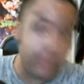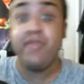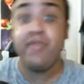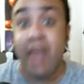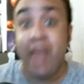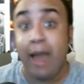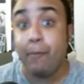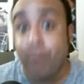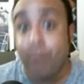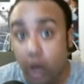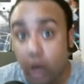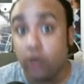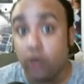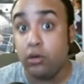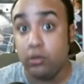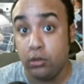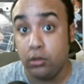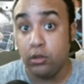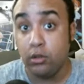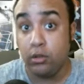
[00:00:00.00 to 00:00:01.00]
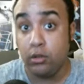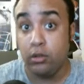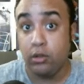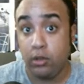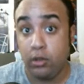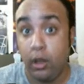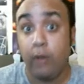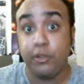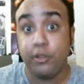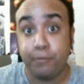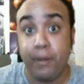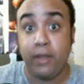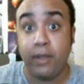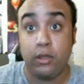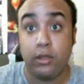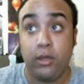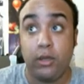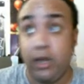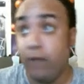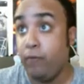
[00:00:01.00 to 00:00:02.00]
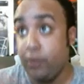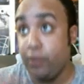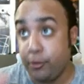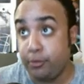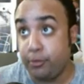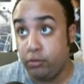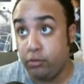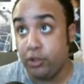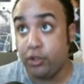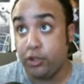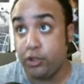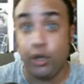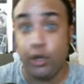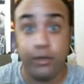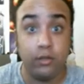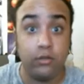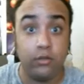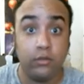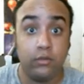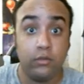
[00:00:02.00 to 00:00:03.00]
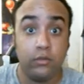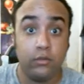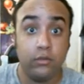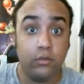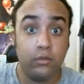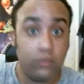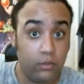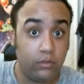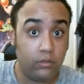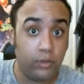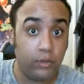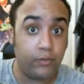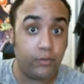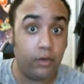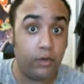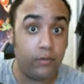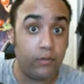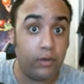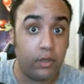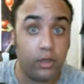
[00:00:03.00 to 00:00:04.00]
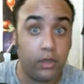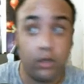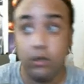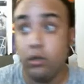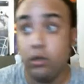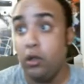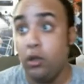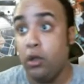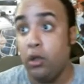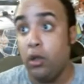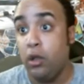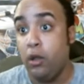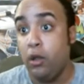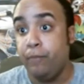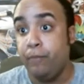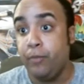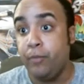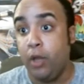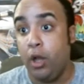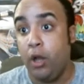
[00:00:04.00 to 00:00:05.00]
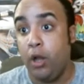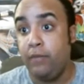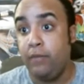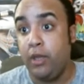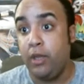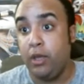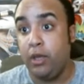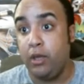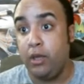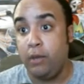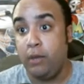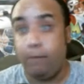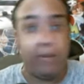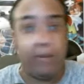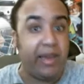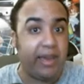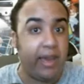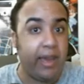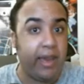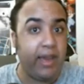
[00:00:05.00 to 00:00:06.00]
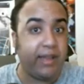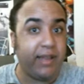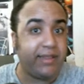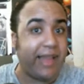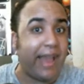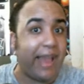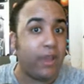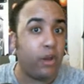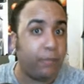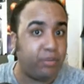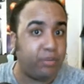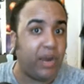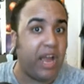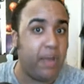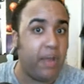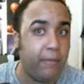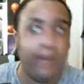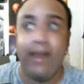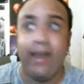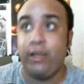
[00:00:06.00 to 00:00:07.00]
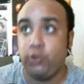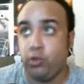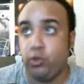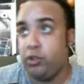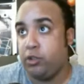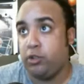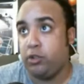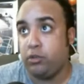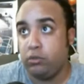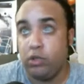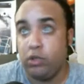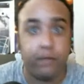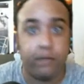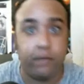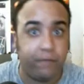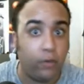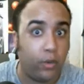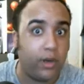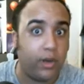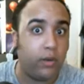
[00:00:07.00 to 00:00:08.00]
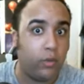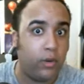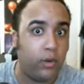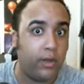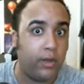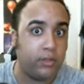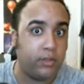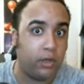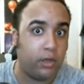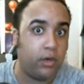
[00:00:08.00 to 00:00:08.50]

that part of SmackDown Live was good. It was really, really good. The Big E Daniel Bryan match was good for what it was